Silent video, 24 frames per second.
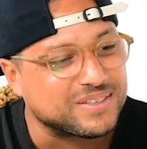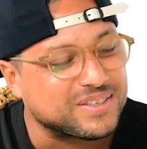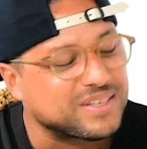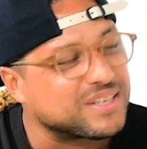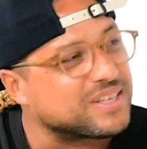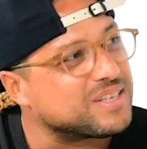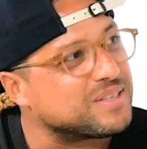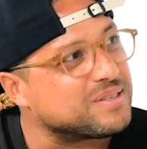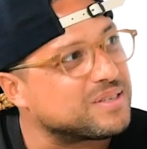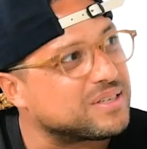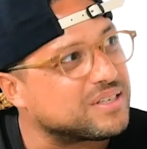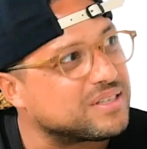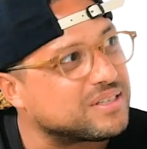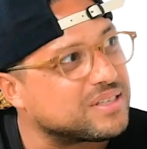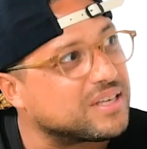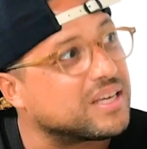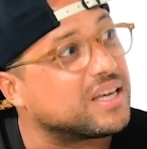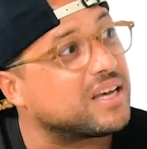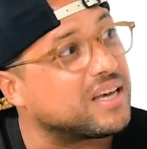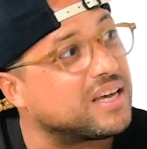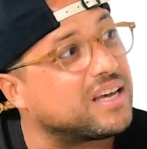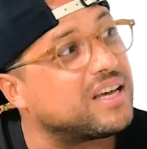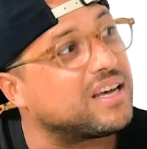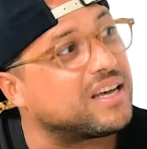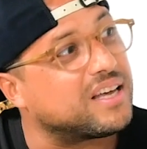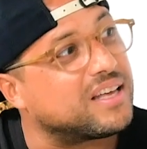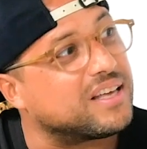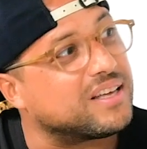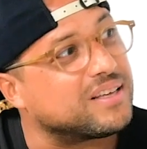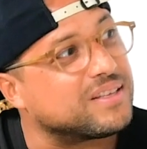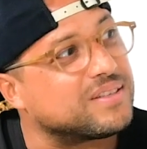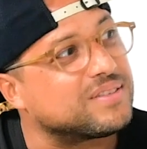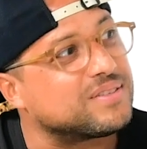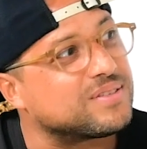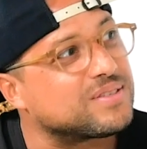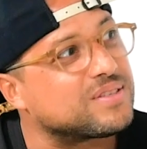
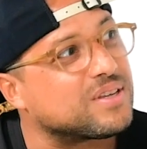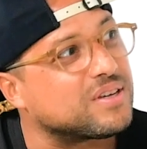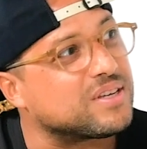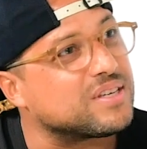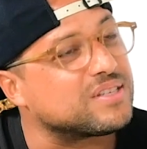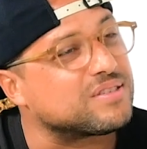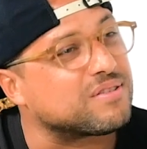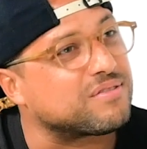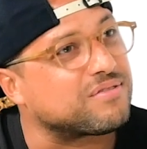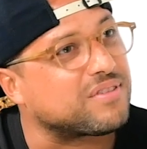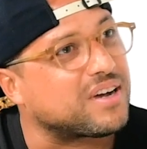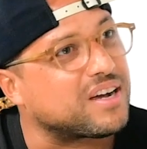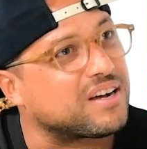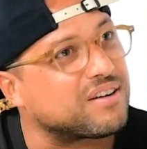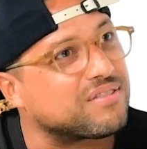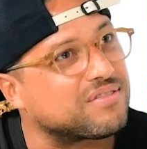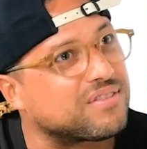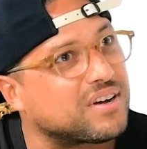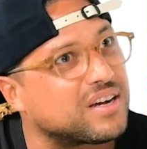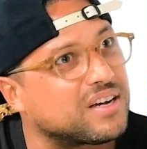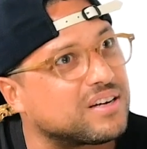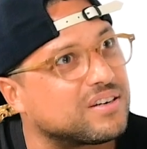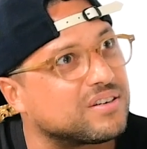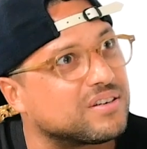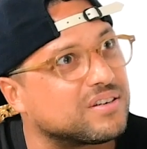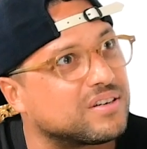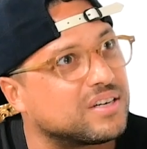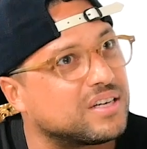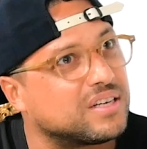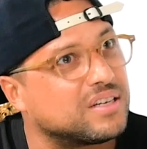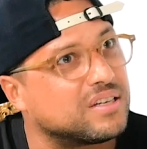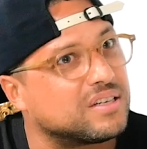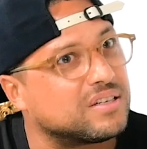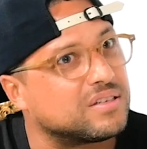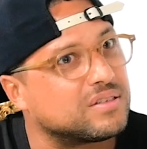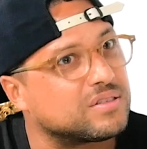Yeah. Okay. So he's a firefighter,
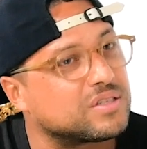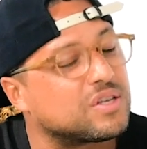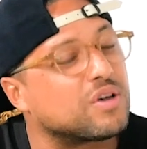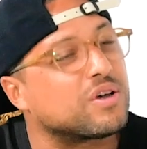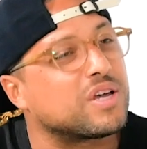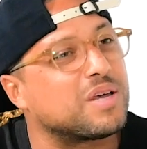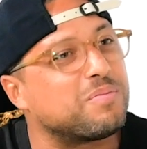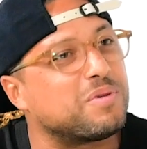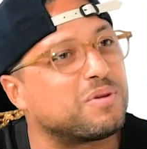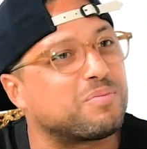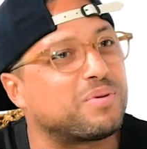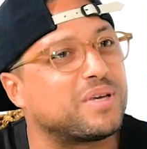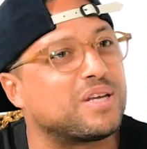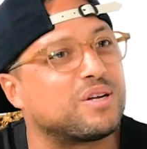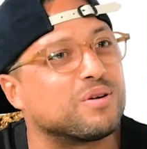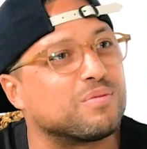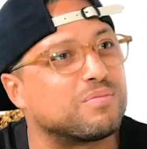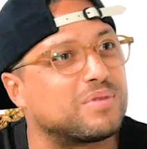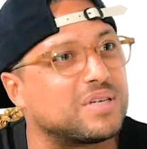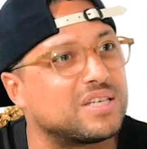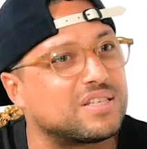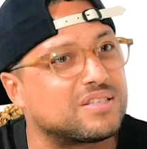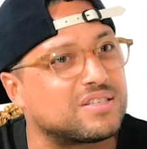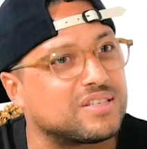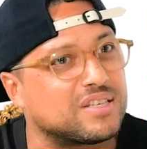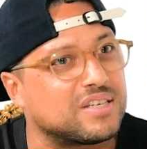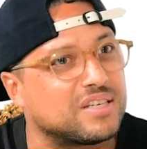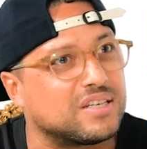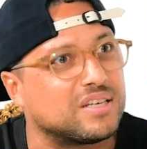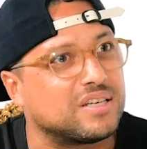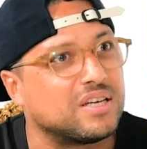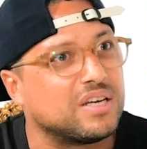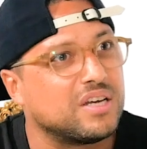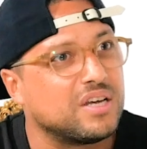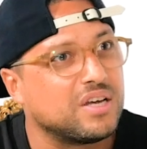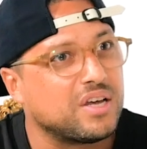and so him and Peter
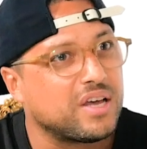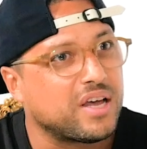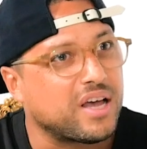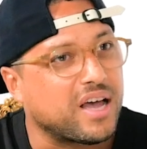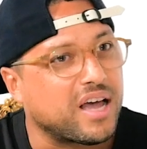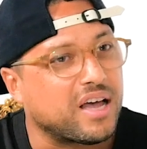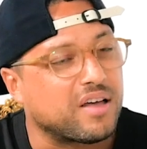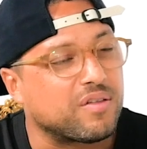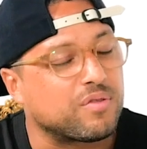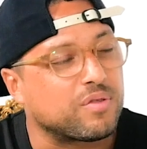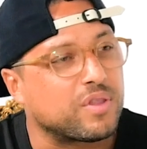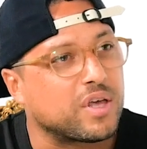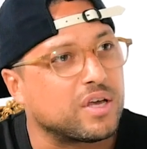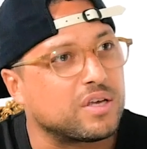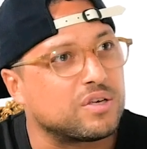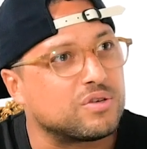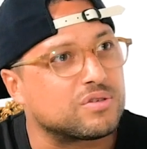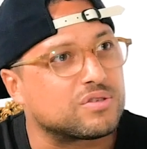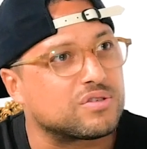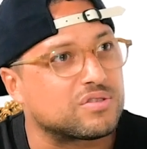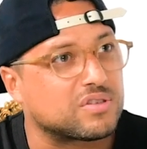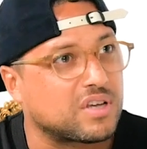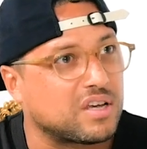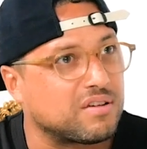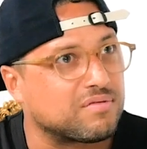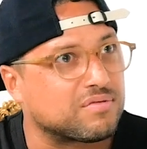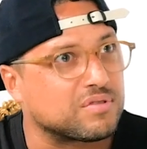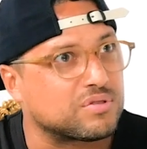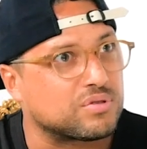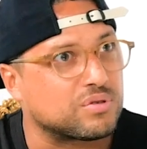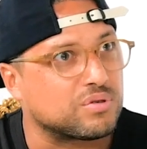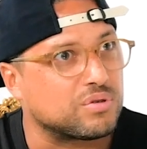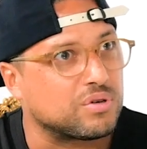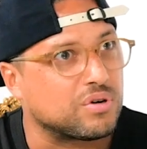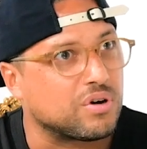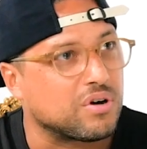Bisi, they used to skate for
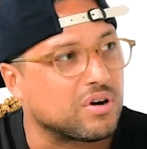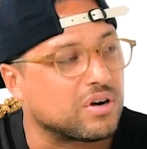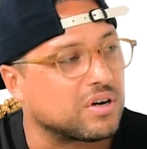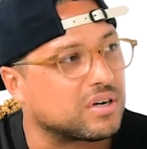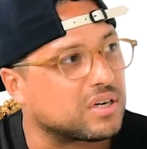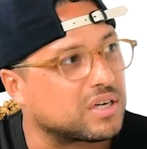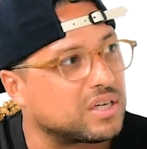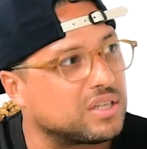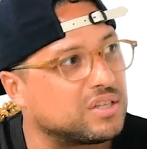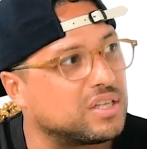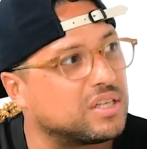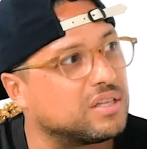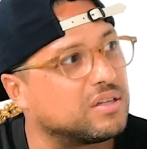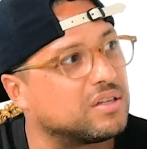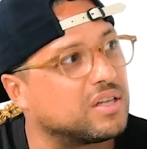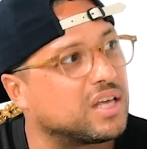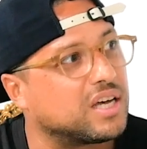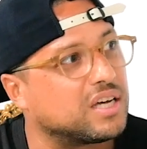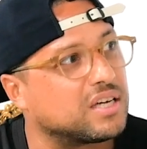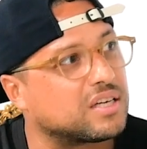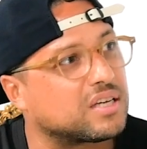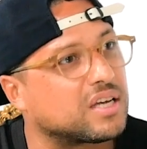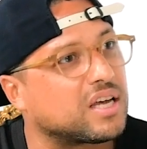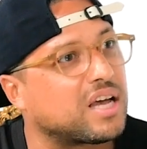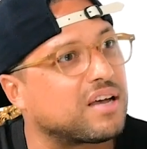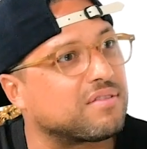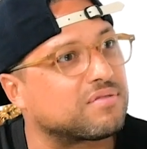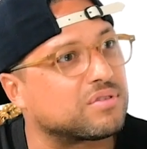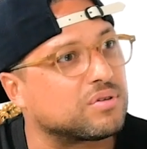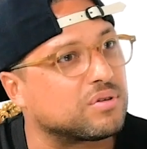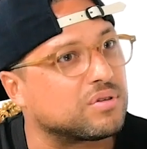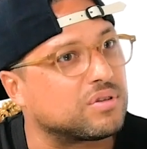Zoo York, and then like after